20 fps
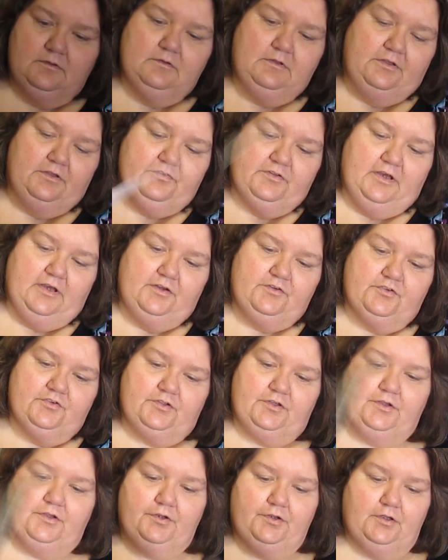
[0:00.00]
That's
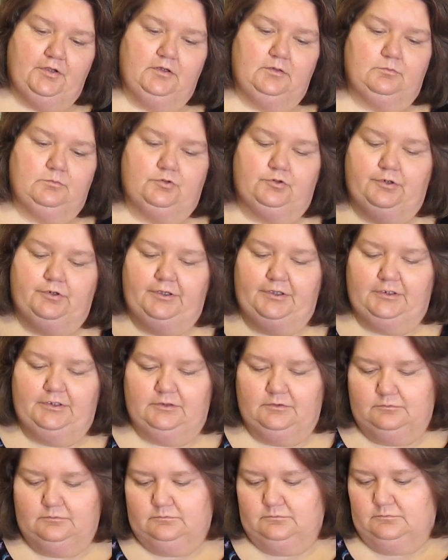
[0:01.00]
actually a number, ain't
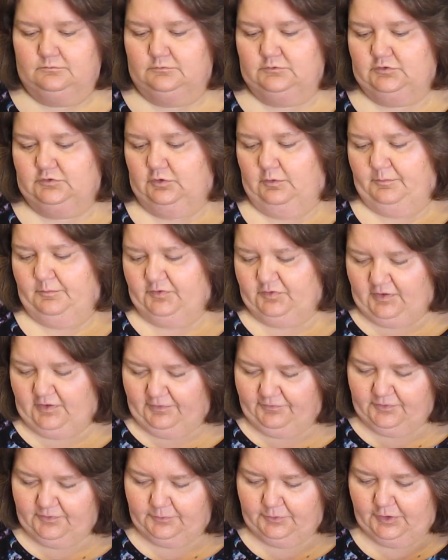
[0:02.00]
it? So it must
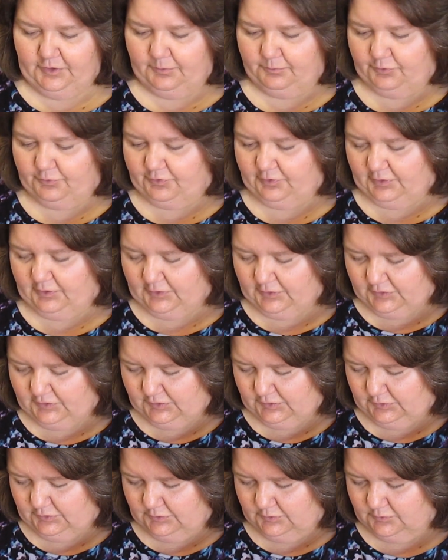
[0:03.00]
have some numbers in it
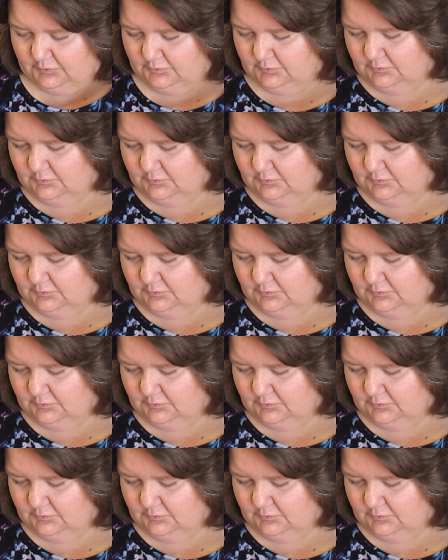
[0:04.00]
too.